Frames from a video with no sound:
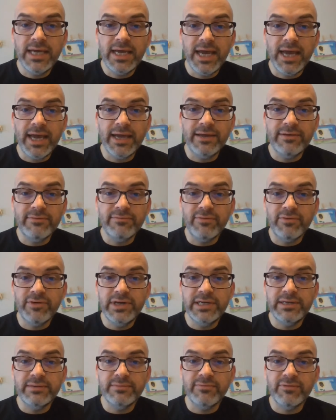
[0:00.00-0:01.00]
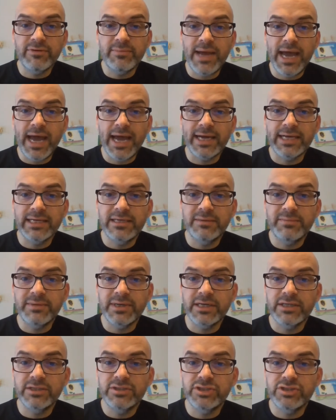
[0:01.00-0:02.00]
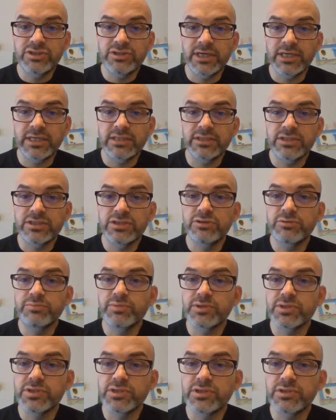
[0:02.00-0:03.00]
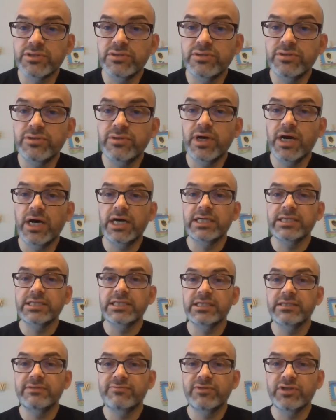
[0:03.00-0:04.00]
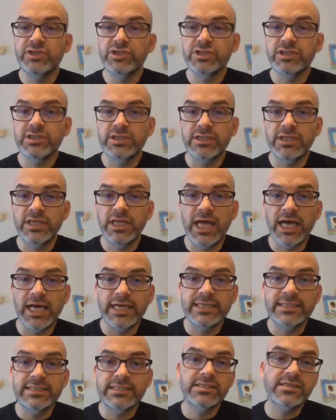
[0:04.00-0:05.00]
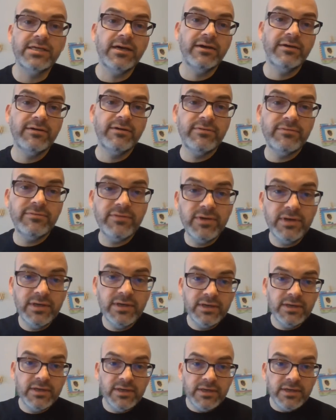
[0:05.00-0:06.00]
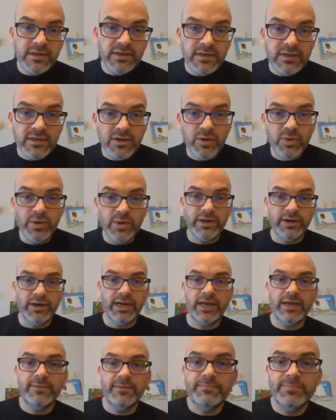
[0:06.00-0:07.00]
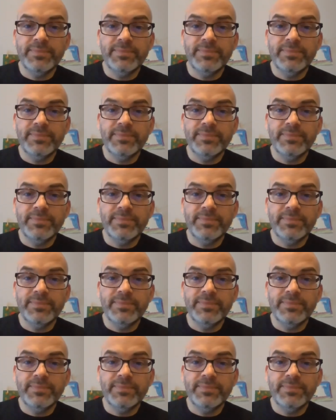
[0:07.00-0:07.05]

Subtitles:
and freedom from academic constraints to pursue unconventional lines of query.